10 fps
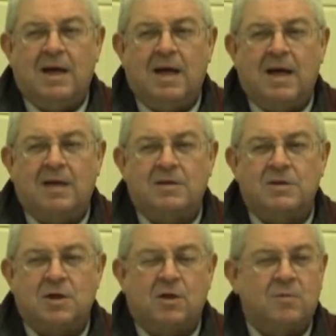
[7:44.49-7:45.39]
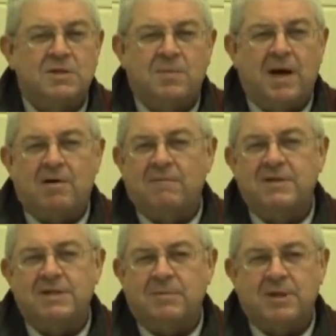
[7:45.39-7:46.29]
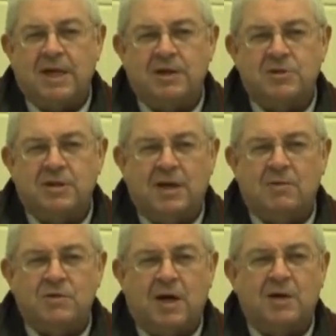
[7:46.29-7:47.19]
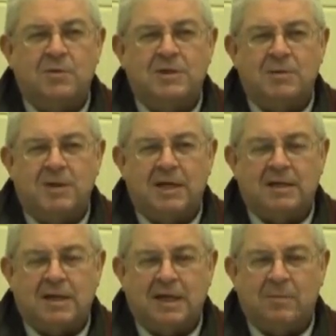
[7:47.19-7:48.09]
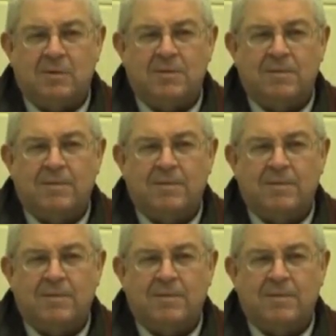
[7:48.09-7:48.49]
And so it was a matter of intimidation. They were trying to intimidate labor.